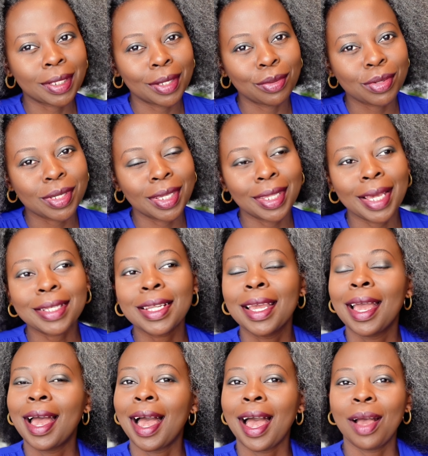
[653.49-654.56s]
Can you say that?
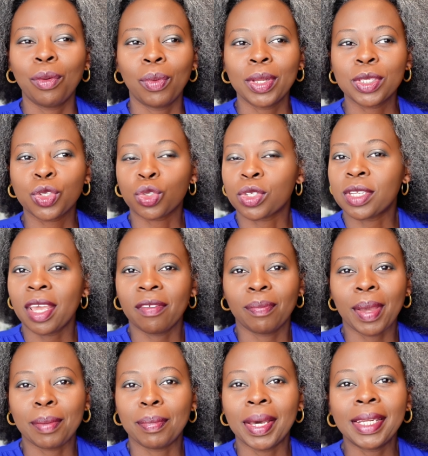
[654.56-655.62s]
I want to save
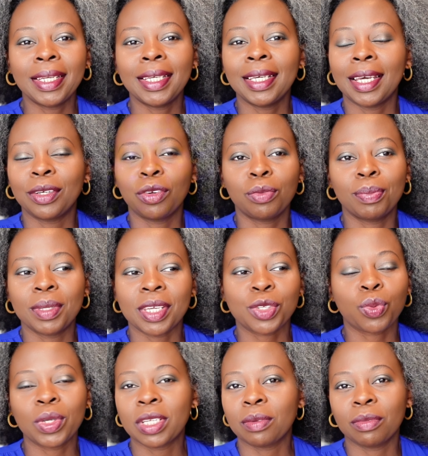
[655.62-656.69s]
my money and not be
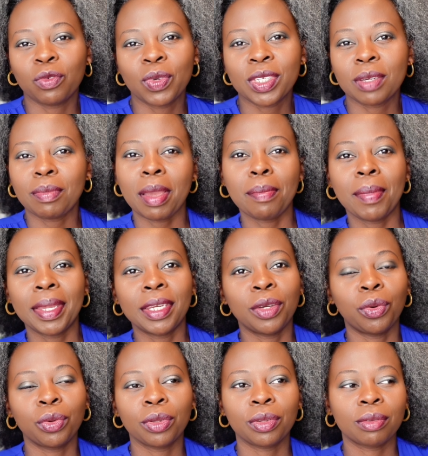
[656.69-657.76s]
just waiting, wasting my money
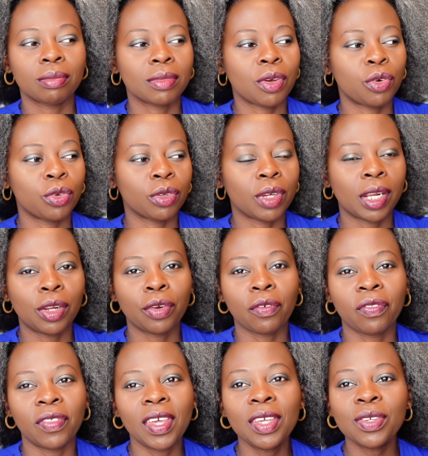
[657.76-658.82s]
on on a lot
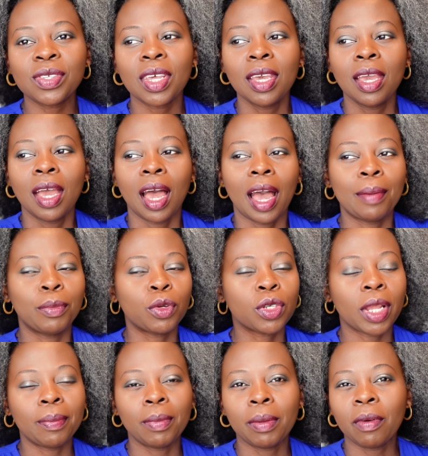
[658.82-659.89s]
of things. I'm not.
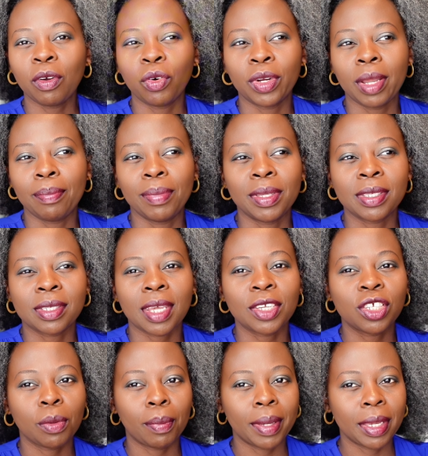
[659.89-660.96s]
I'm never gonna be
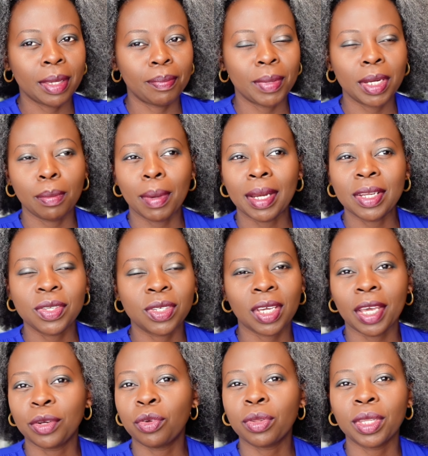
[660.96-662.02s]
such a,
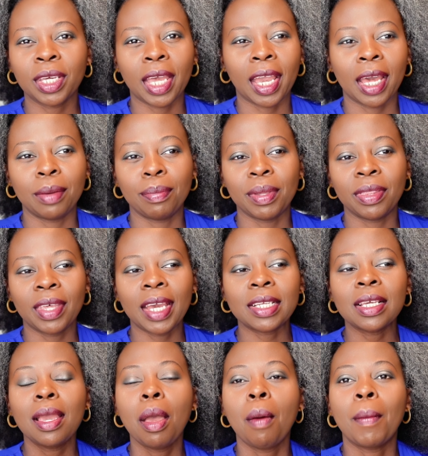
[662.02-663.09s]
minimalistic. I don't think I can be that.